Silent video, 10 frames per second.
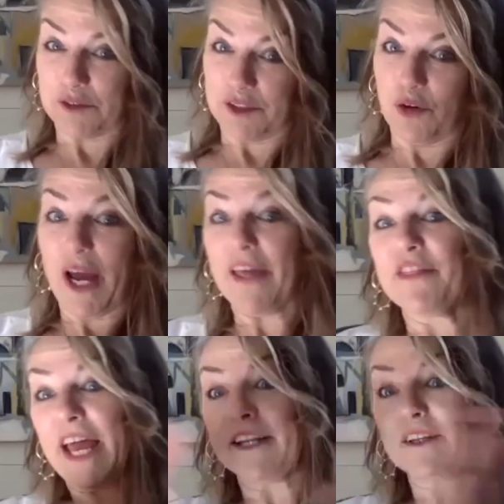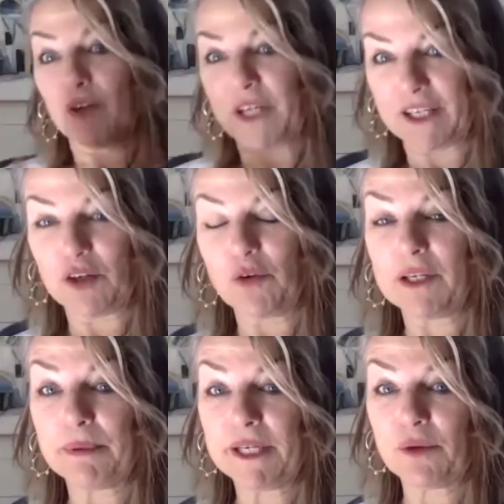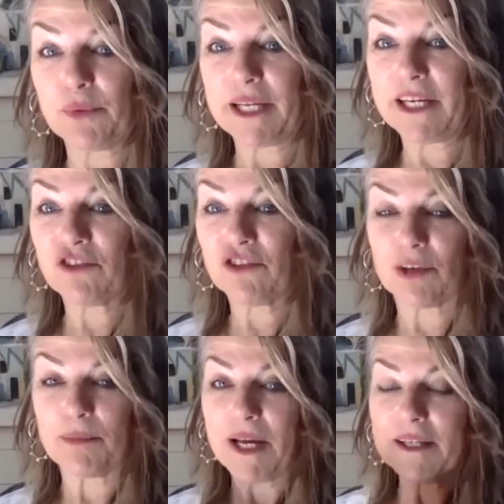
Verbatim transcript: you know, and then you can go and be in a relationship.